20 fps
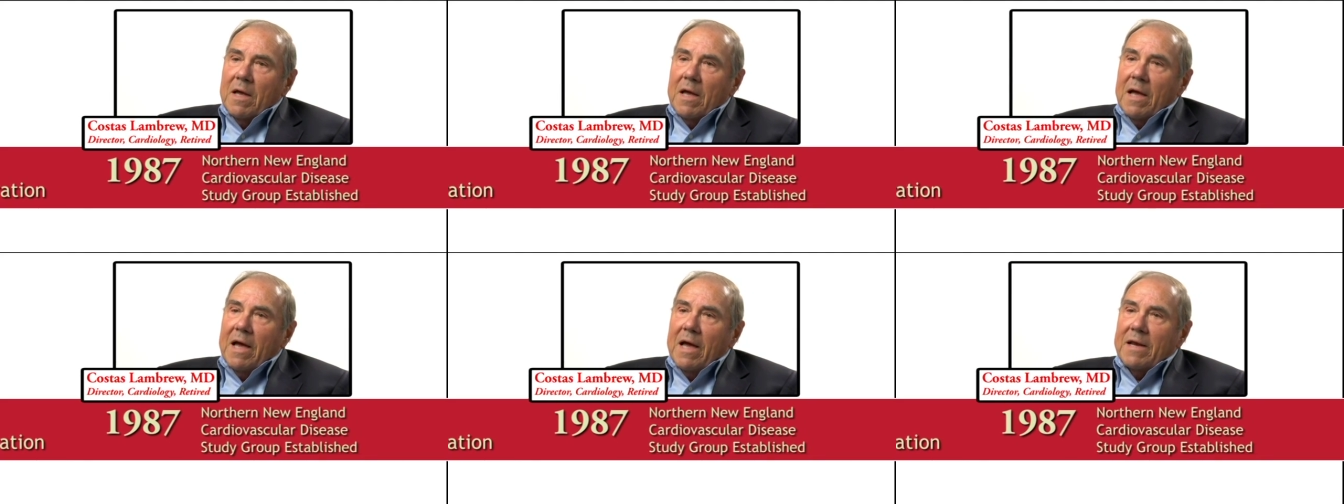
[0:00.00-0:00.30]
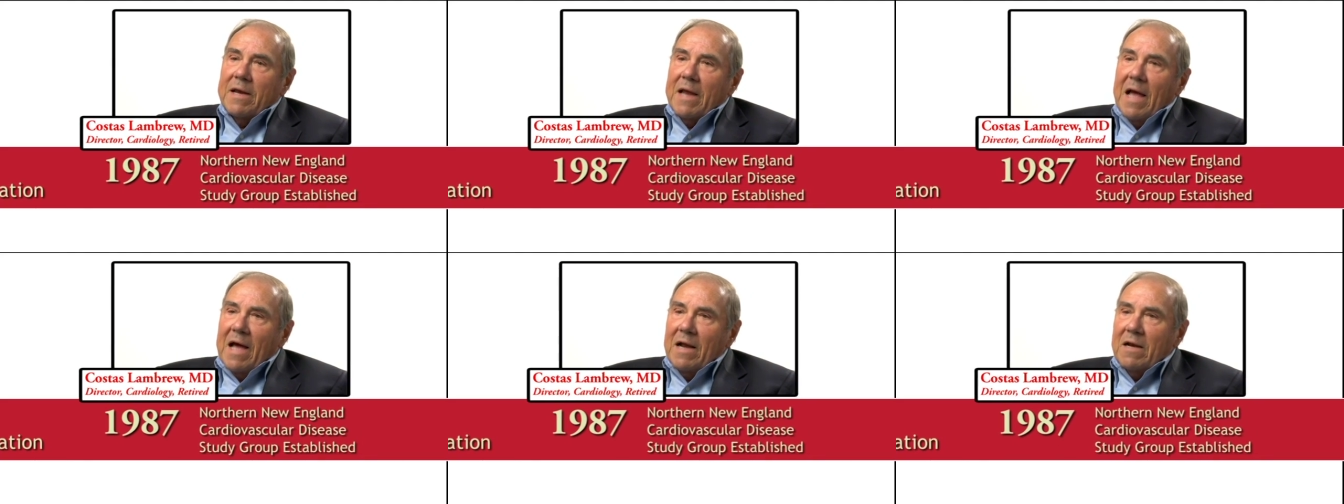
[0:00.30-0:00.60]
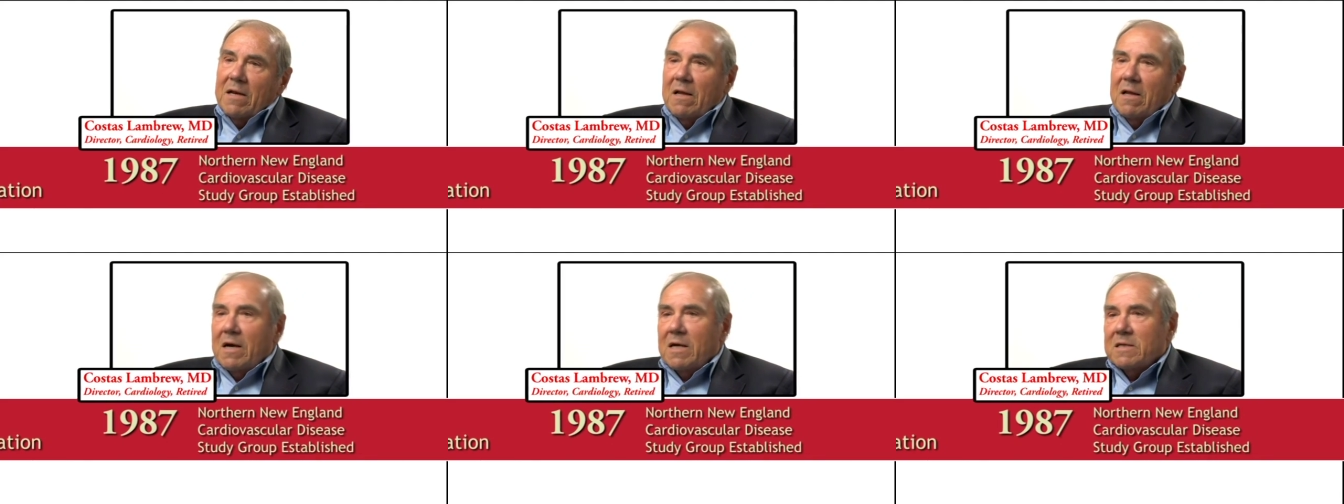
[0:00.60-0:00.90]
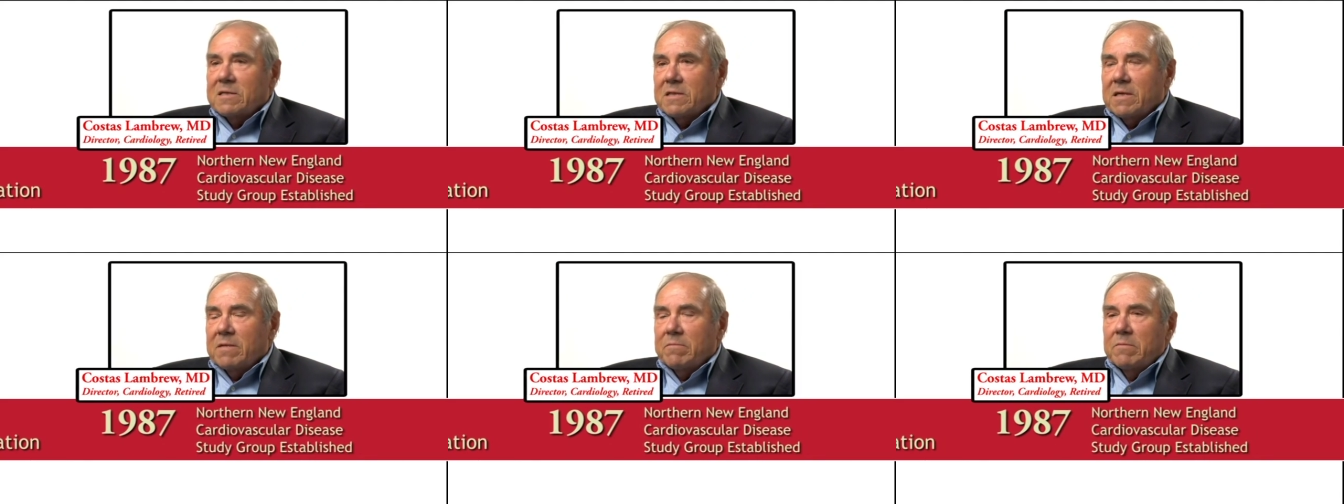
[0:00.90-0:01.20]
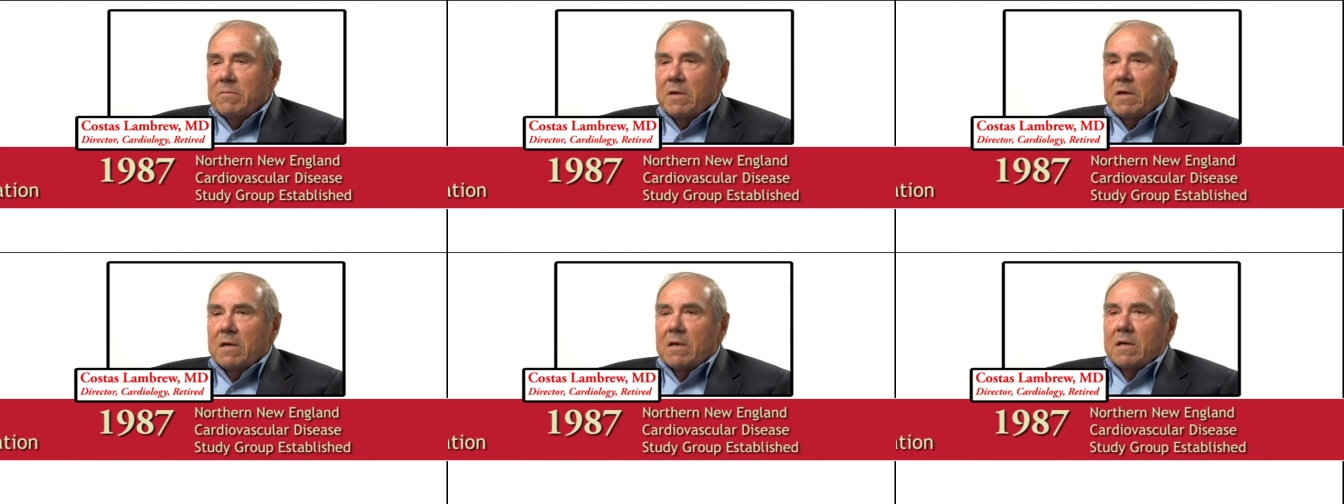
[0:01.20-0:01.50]
and analyzed
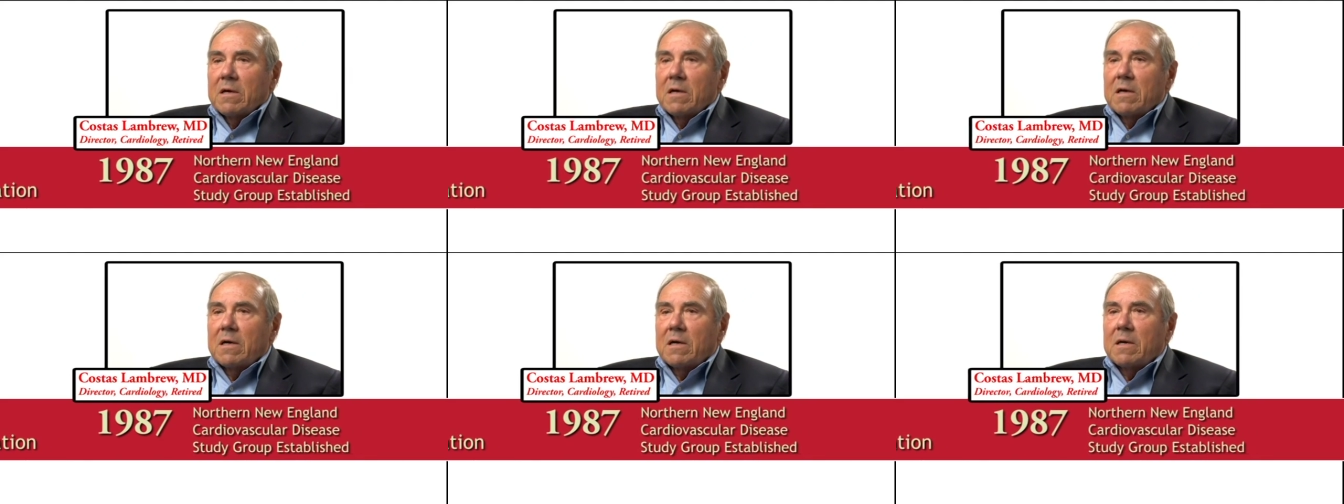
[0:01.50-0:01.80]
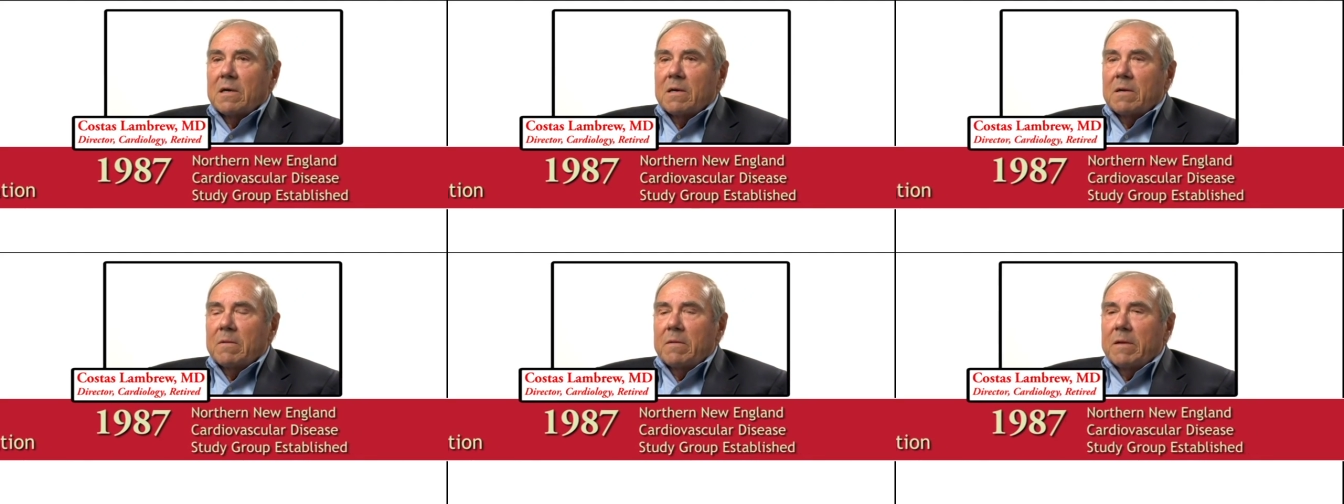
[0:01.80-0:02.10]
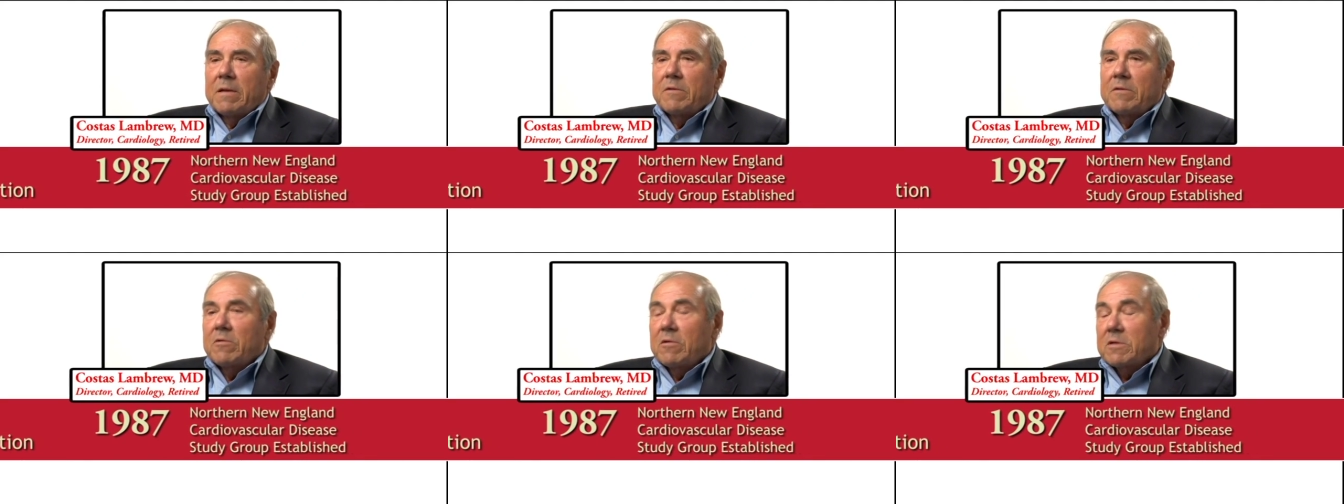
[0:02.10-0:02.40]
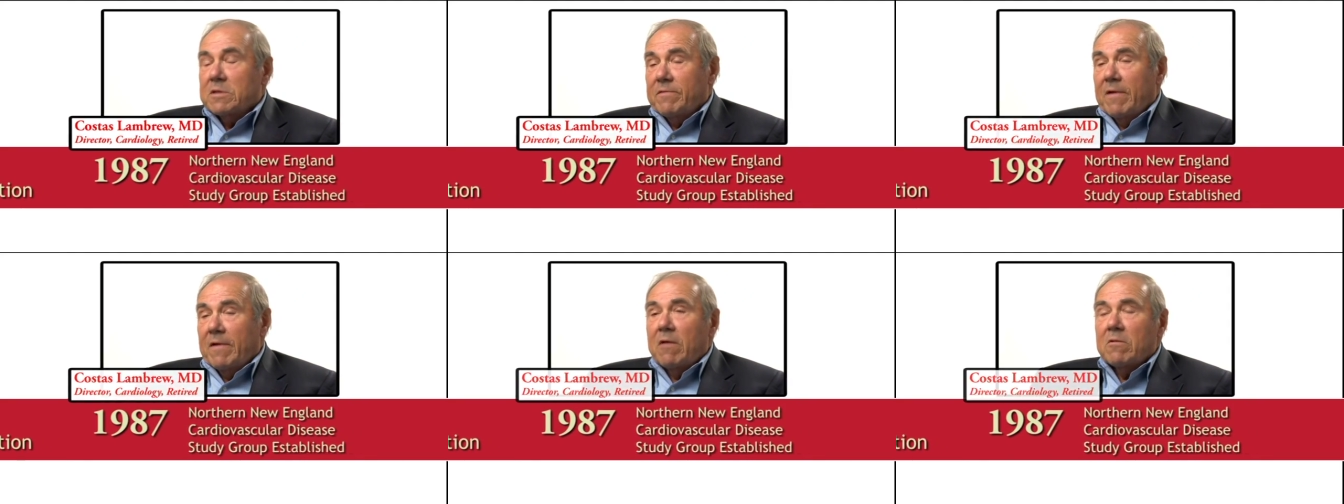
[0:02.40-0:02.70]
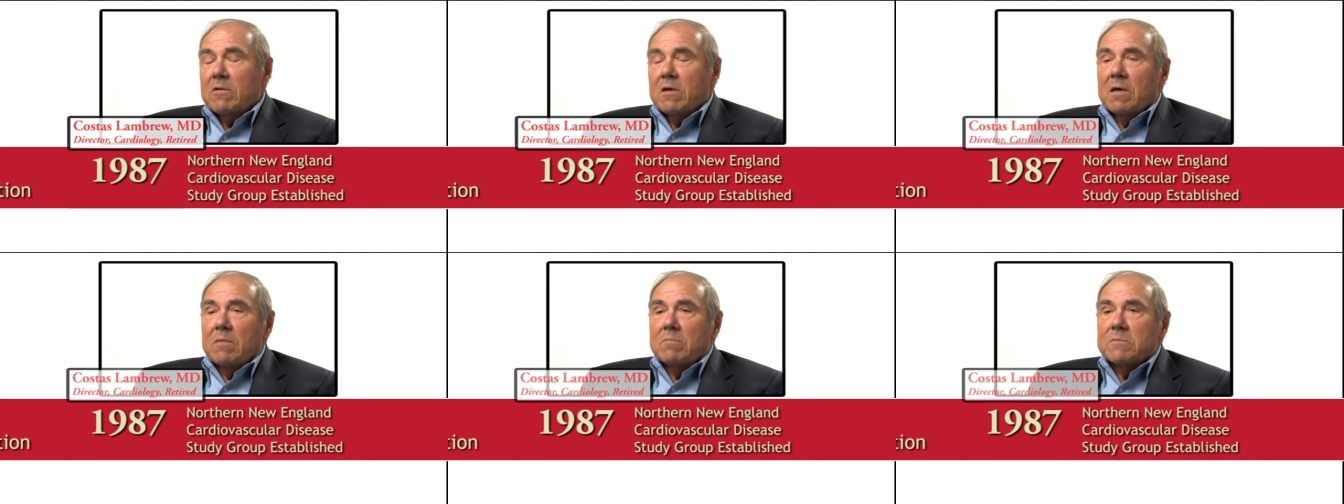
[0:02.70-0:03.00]
them uh, in terms of
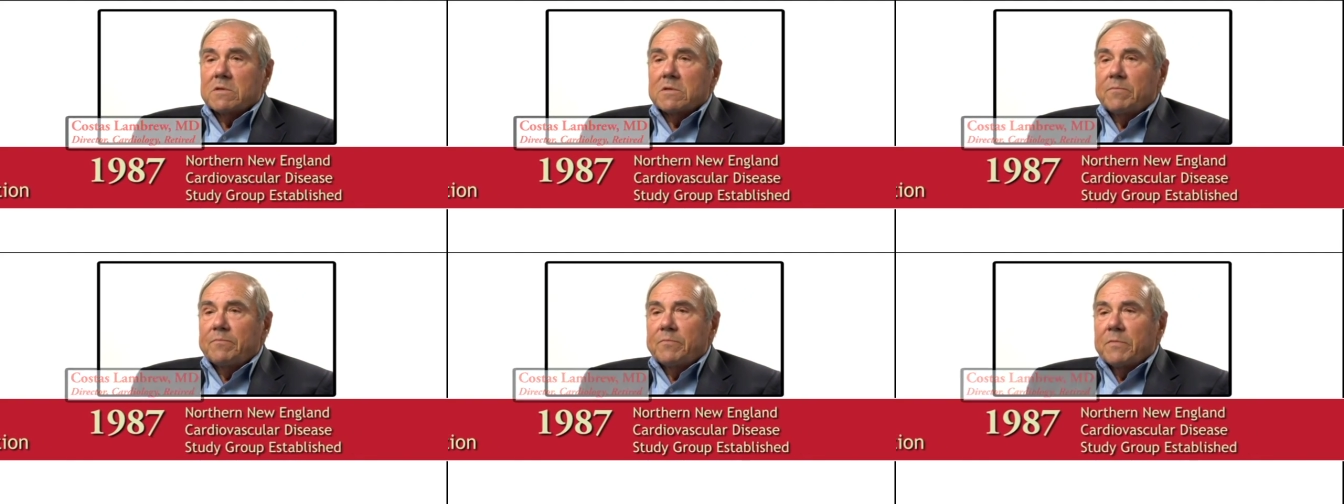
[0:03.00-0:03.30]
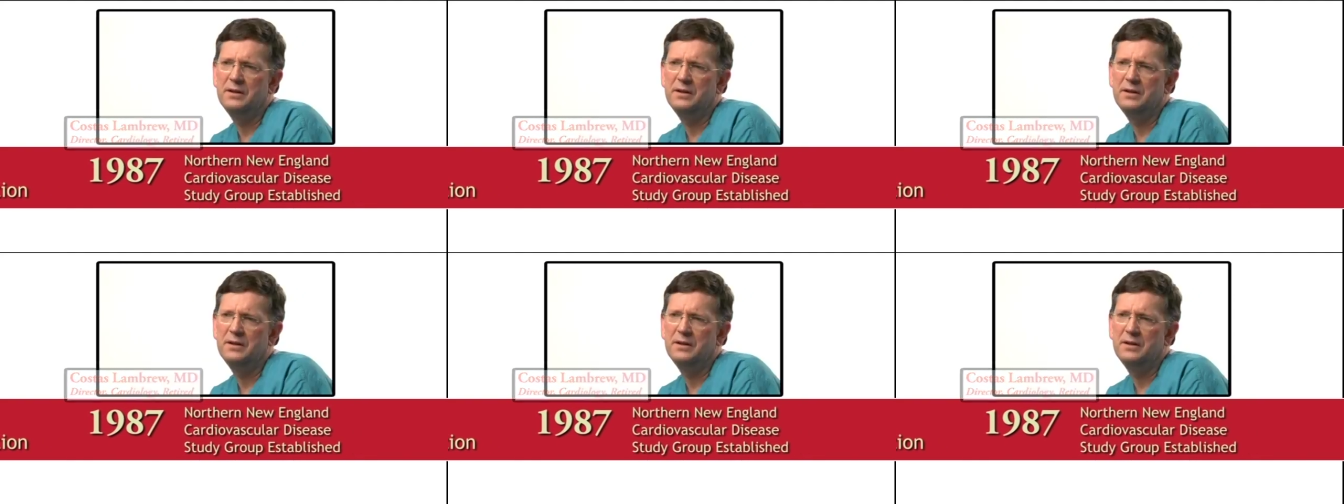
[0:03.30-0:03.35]
outcomes.